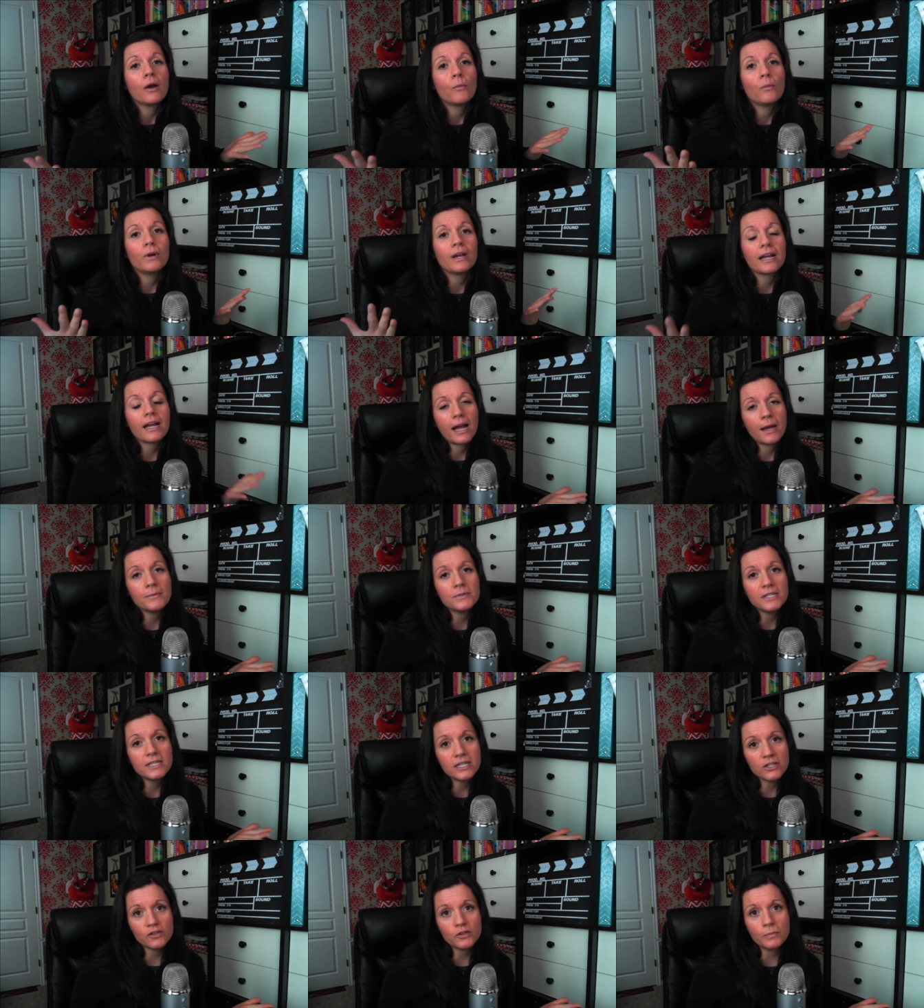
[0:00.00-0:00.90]
When it comes
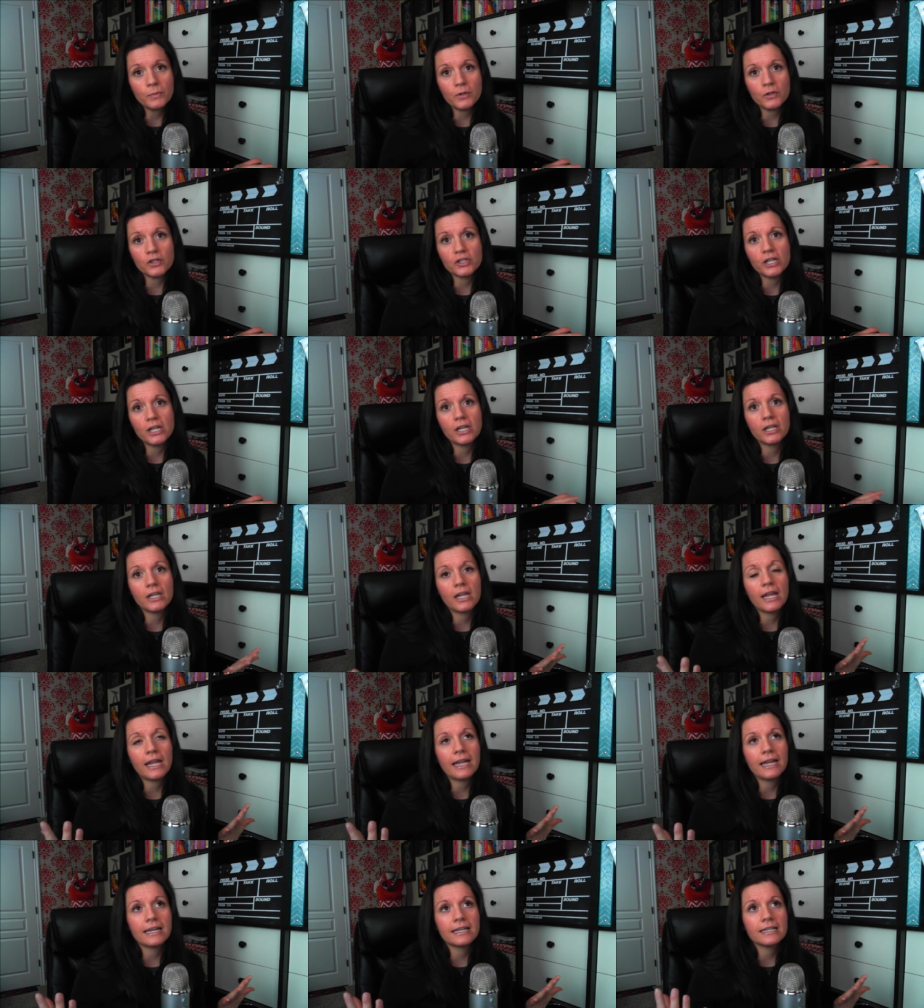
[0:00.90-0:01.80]
to distribution,
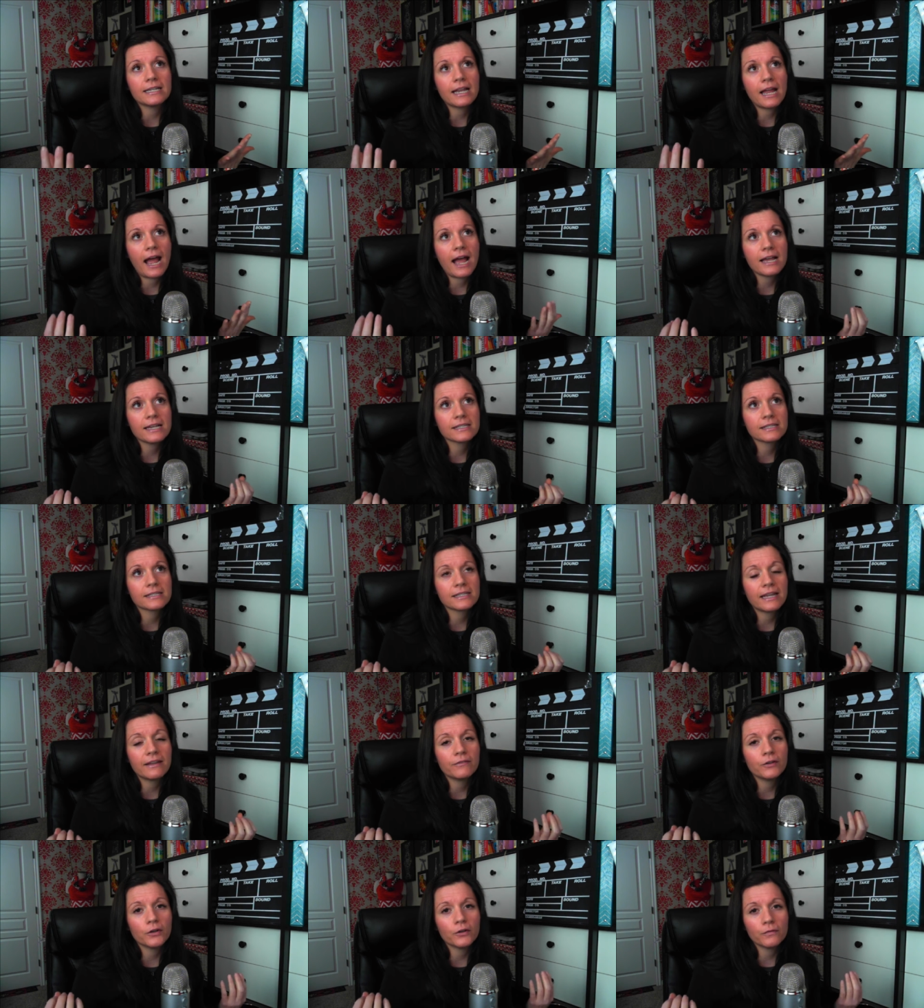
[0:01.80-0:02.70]

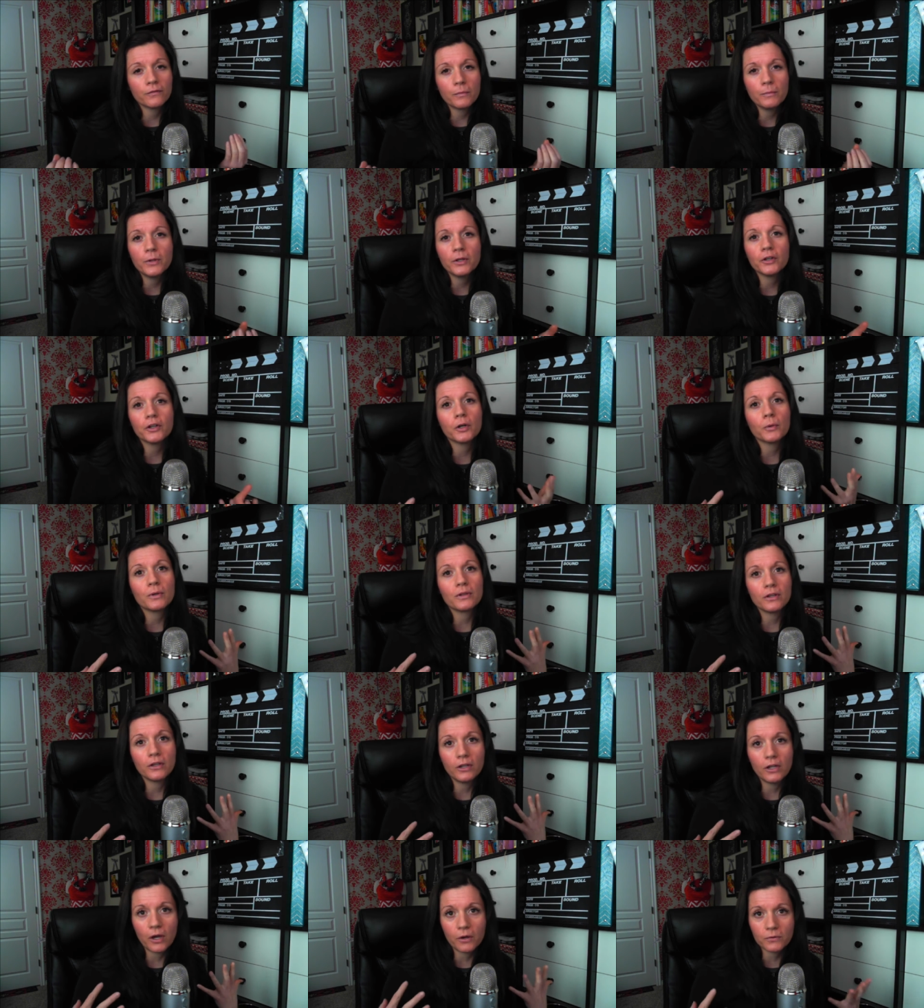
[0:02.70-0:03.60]
if you're familiar with
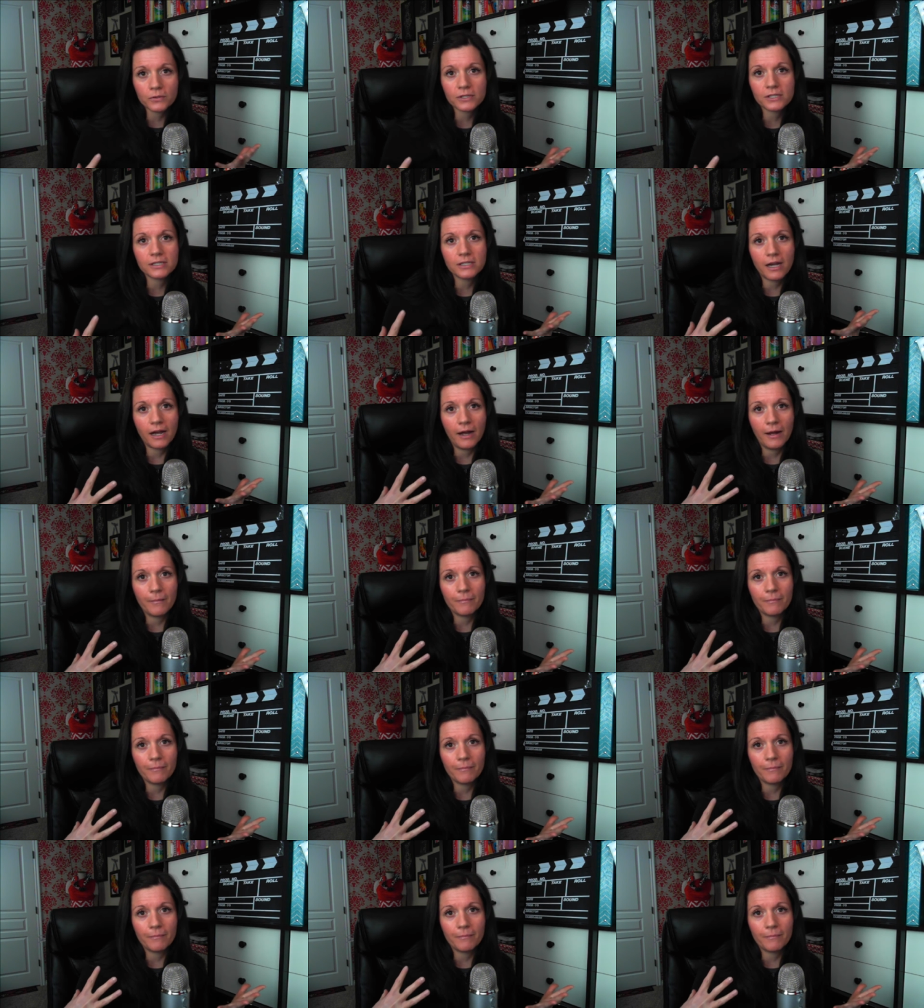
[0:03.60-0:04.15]
Yoast